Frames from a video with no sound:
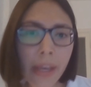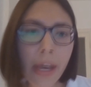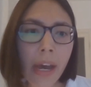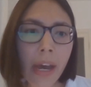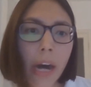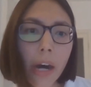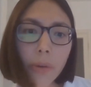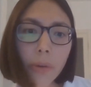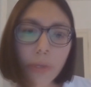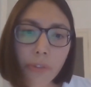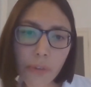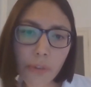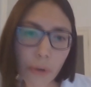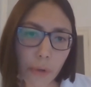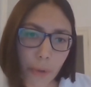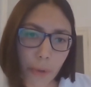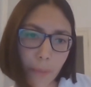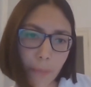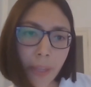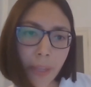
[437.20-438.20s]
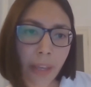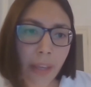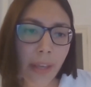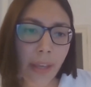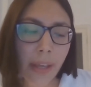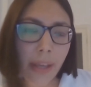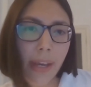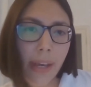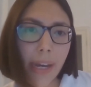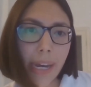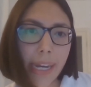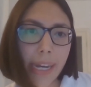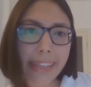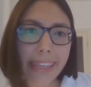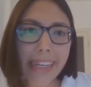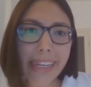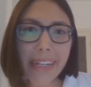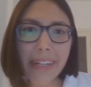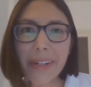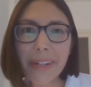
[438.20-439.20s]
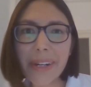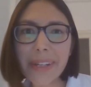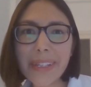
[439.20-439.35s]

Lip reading: How so? I think